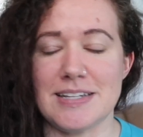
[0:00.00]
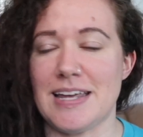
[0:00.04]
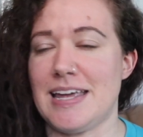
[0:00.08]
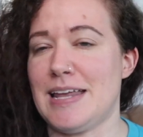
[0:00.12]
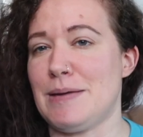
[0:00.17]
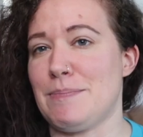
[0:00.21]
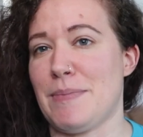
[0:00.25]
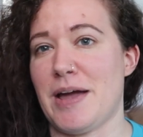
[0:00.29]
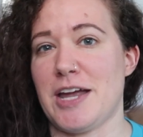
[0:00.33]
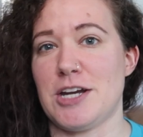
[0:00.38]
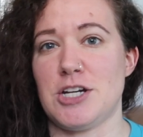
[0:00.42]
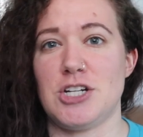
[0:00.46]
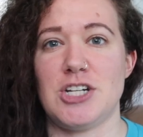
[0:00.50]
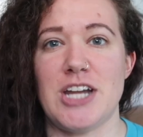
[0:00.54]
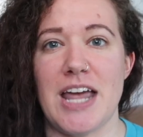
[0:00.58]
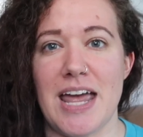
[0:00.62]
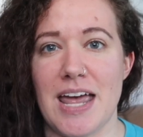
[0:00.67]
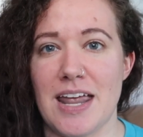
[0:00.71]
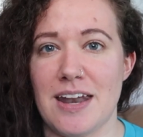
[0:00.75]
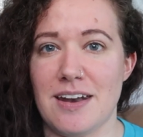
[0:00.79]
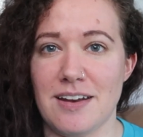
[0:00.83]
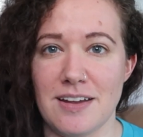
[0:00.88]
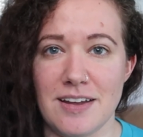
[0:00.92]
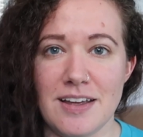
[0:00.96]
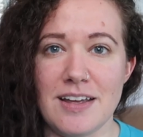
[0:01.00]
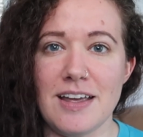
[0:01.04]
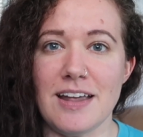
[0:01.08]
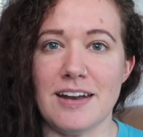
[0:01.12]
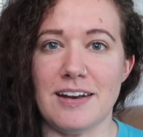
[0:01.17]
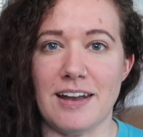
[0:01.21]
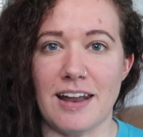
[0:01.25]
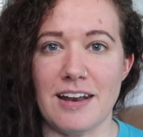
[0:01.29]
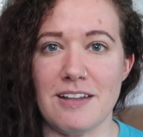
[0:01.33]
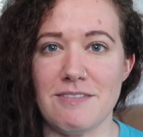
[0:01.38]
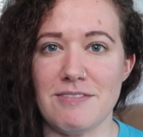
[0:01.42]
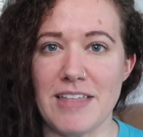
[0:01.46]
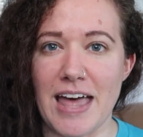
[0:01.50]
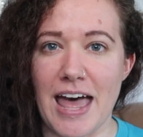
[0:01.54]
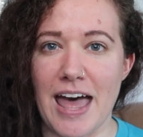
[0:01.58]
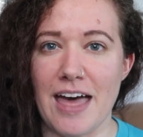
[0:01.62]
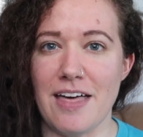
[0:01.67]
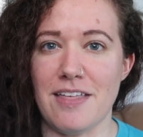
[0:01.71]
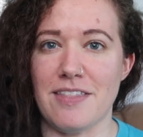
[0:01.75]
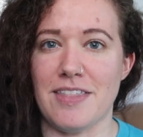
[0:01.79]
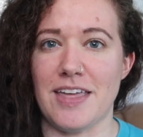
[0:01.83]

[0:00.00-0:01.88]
in my shed, none of that.